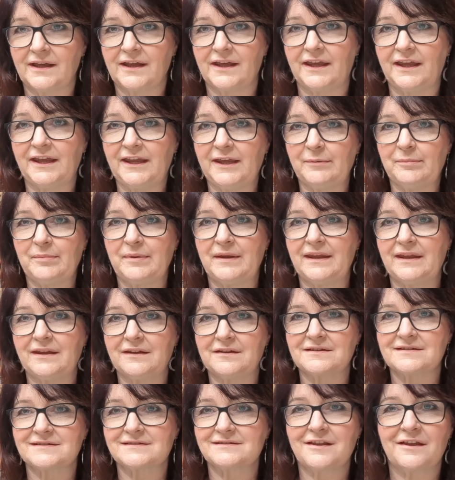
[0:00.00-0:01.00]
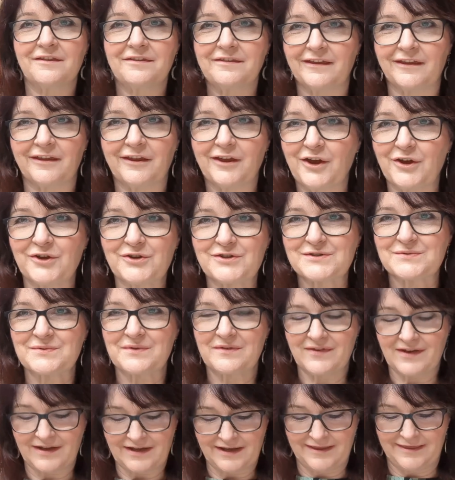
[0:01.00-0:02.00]
a hippie because nothing goes with
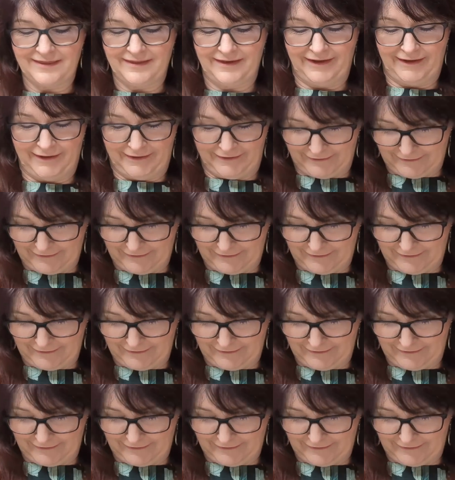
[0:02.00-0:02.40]
anything.